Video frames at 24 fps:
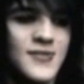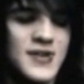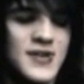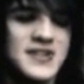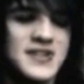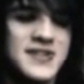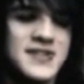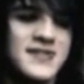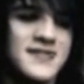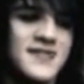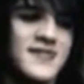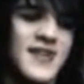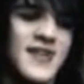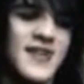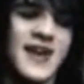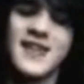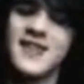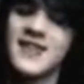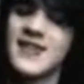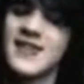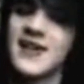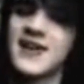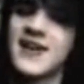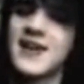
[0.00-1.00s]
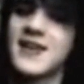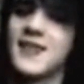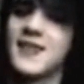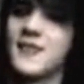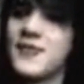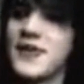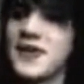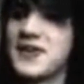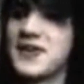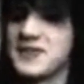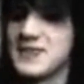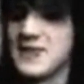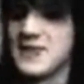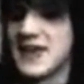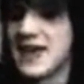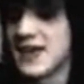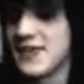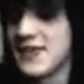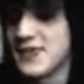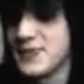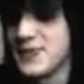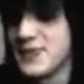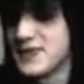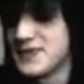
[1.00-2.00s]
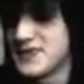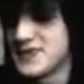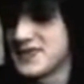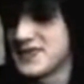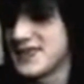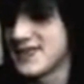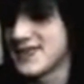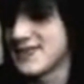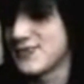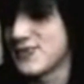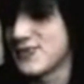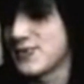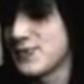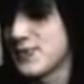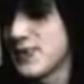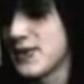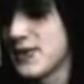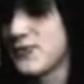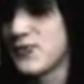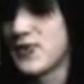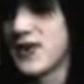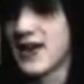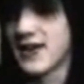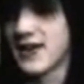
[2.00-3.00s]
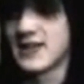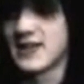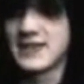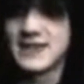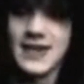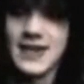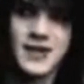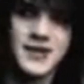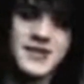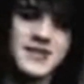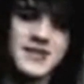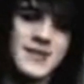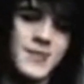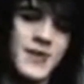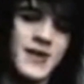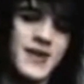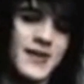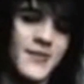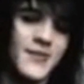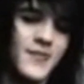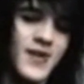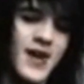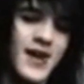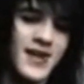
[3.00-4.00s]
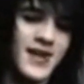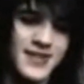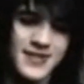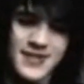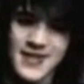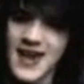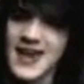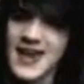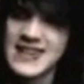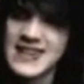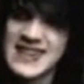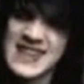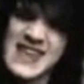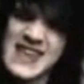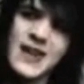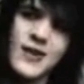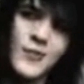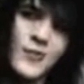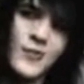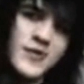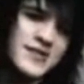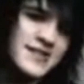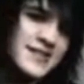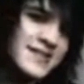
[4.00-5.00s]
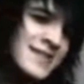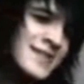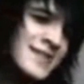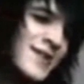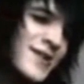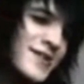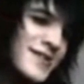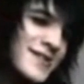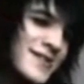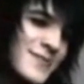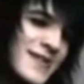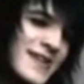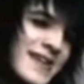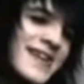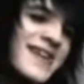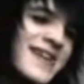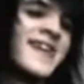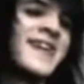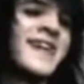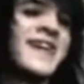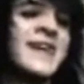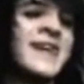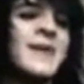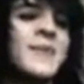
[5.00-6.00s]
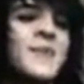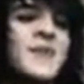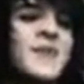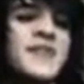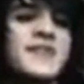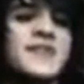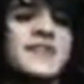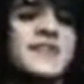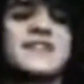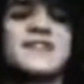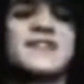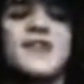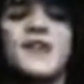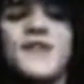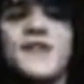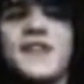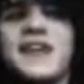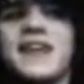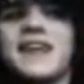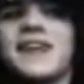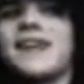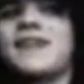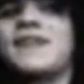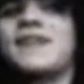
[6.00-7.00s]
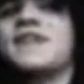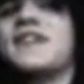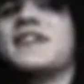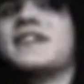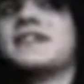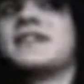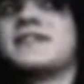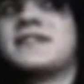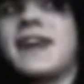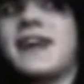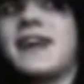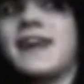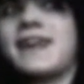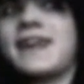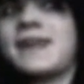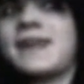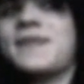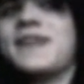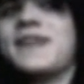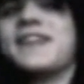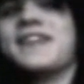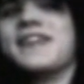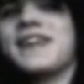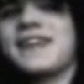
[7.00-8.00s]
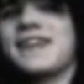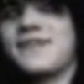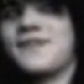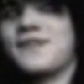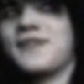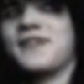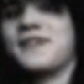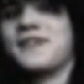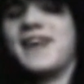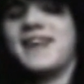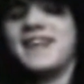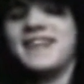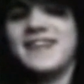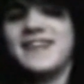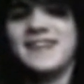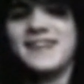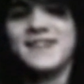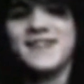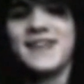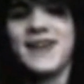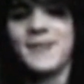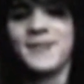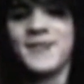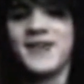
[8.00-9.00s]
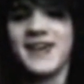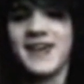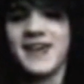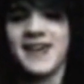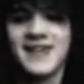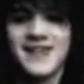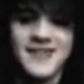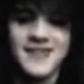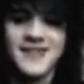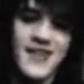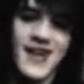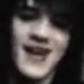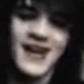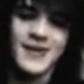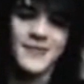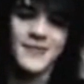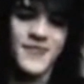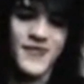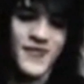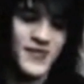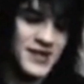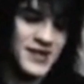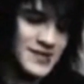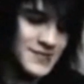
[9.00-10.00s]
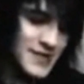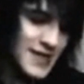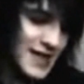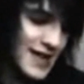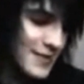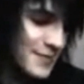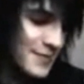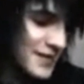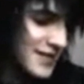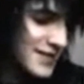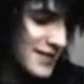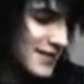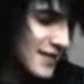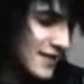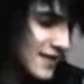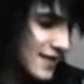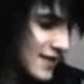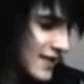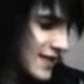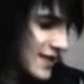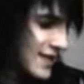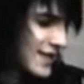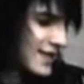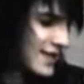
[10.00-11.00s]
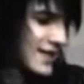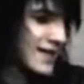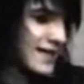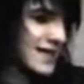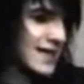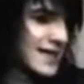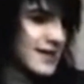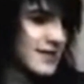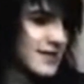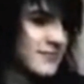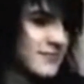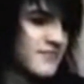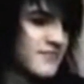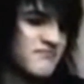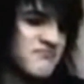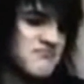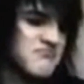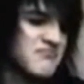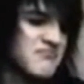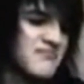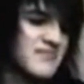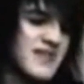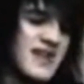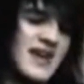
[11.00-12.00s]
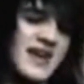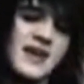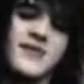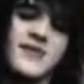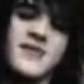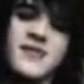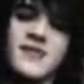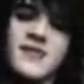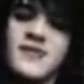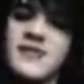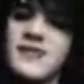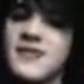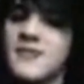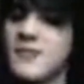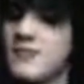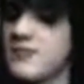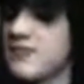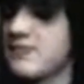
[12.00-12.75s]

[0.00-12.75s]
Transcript: which that kind of weirds me out the most is when I can tell somebody I think wants to talk to me, but they're just sort of like over there staring at me like, what do I do? And I'm like, that freaks me out. But no,